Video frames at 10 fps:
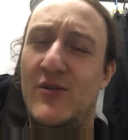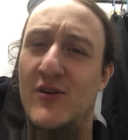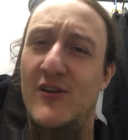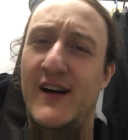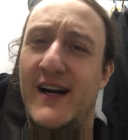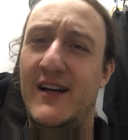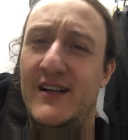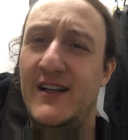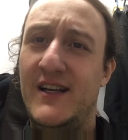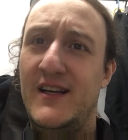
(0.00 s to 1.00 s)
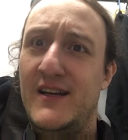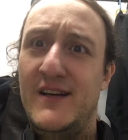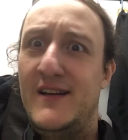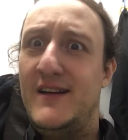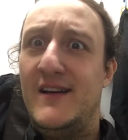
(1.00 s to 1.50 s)
or I'll
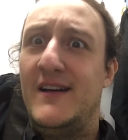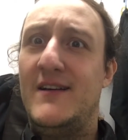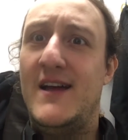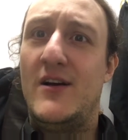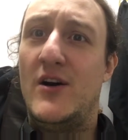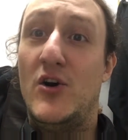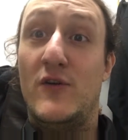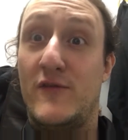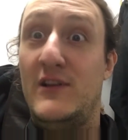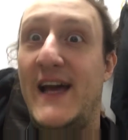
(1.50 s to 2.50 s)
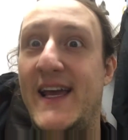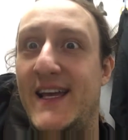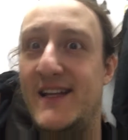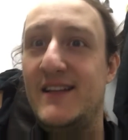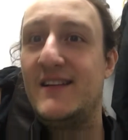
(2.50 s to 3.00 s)
overlay
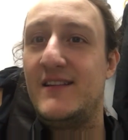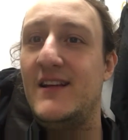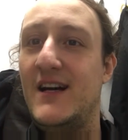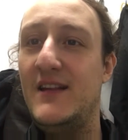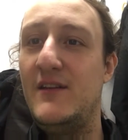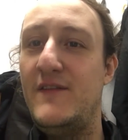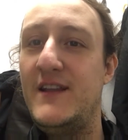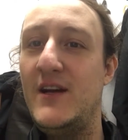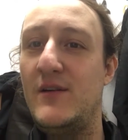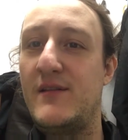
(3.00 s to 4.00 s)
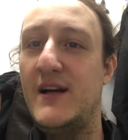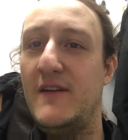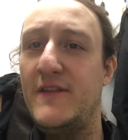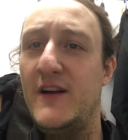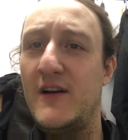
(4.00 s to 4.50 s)
it on the video
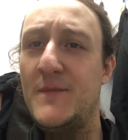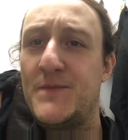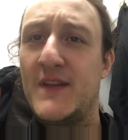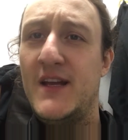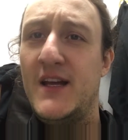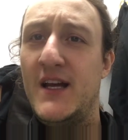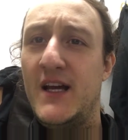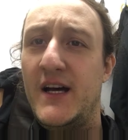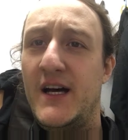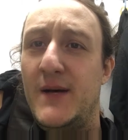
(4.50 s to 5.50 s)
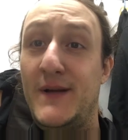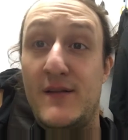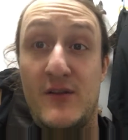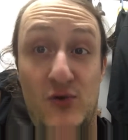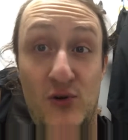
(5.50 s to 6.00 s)
itself here.
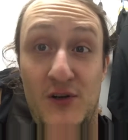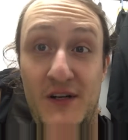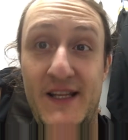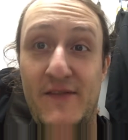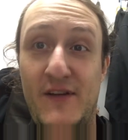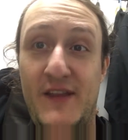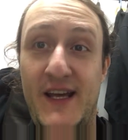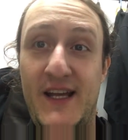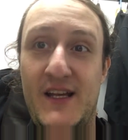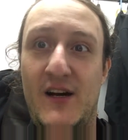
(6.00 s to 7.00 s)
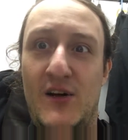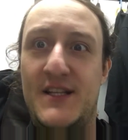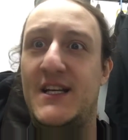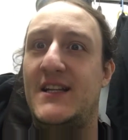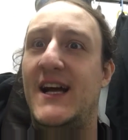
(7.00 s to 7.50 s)
It's cool and everything. That all the
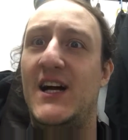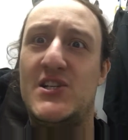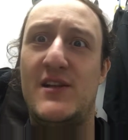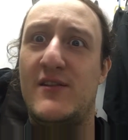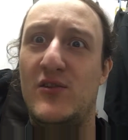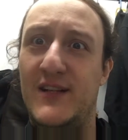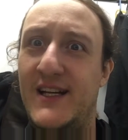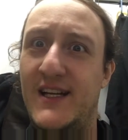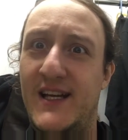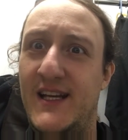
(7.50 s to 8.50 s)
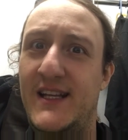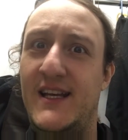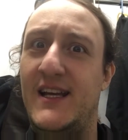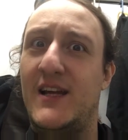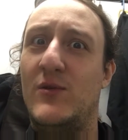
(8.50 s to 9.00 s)
technology is cool in it.
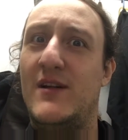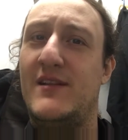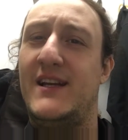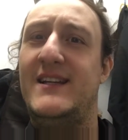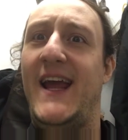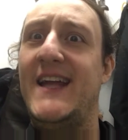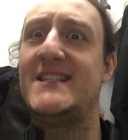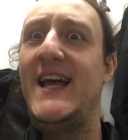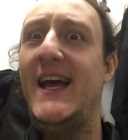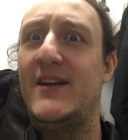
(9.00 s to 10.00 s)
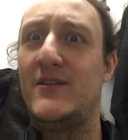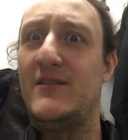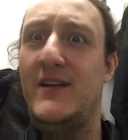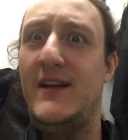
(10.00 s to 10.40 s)
Like it was like an A10X